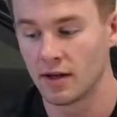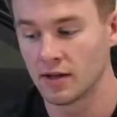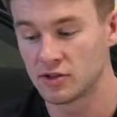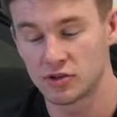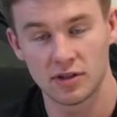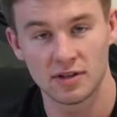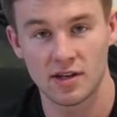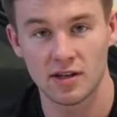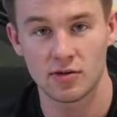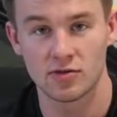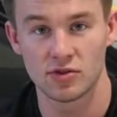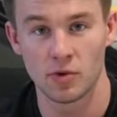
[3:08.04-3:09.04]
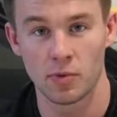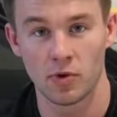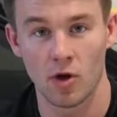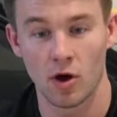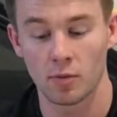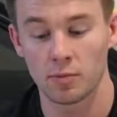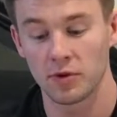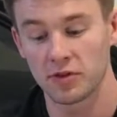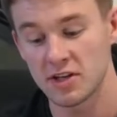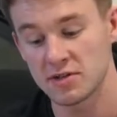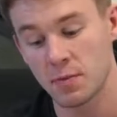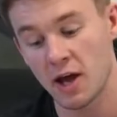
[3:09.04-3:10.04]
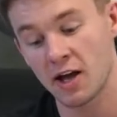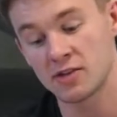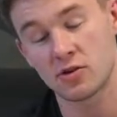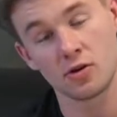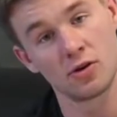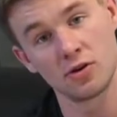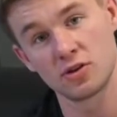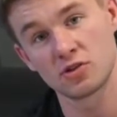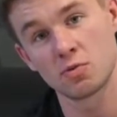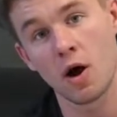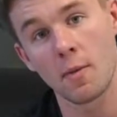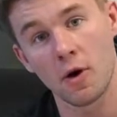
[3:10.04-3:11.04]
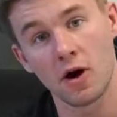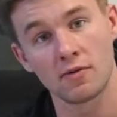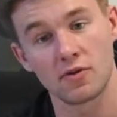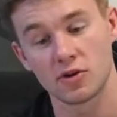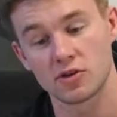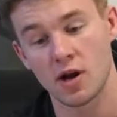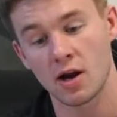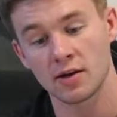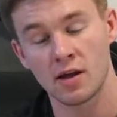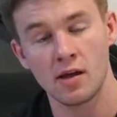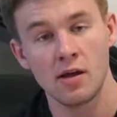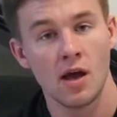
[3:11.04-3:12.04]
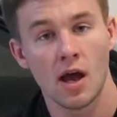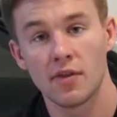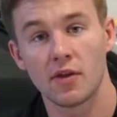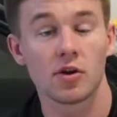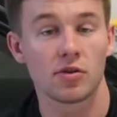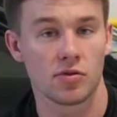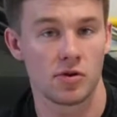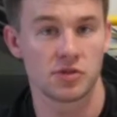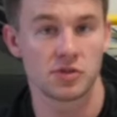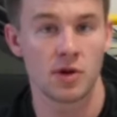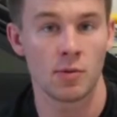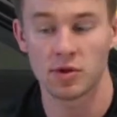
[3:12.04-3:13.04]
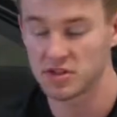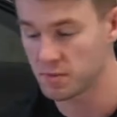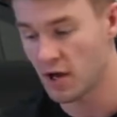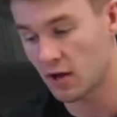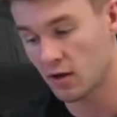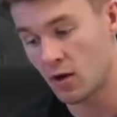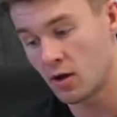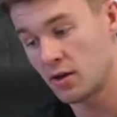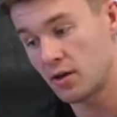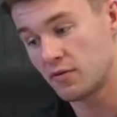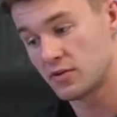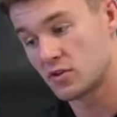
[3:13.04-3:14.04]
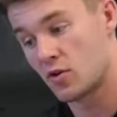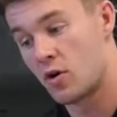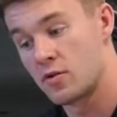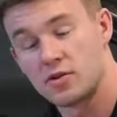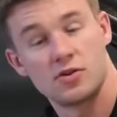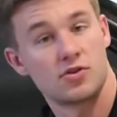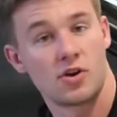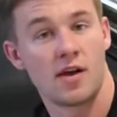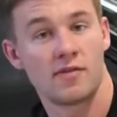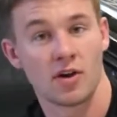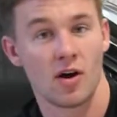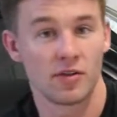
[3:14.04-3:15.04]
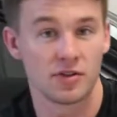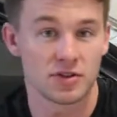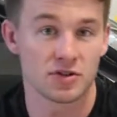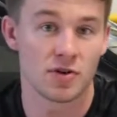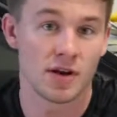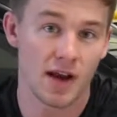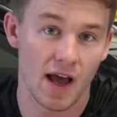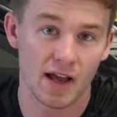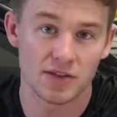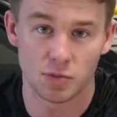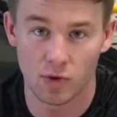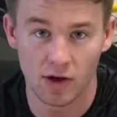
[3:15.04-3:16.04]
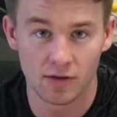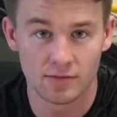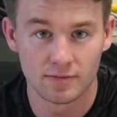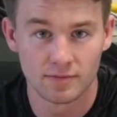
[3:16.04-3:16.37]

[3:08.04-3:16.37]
It shouldn't take you super long, but these pads are good to swap on for a track day, and then you can throw your street ones back on if it's a car that you're driving on the street as well.